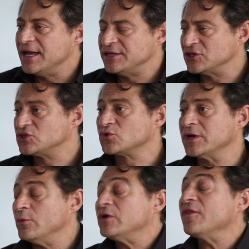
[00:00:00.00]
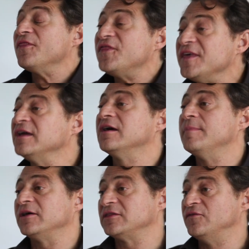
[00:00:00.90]
It's extraordinary. We don't think
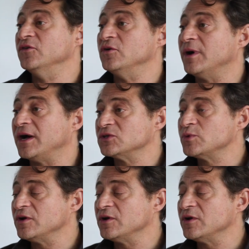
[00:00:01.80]
about the food miles.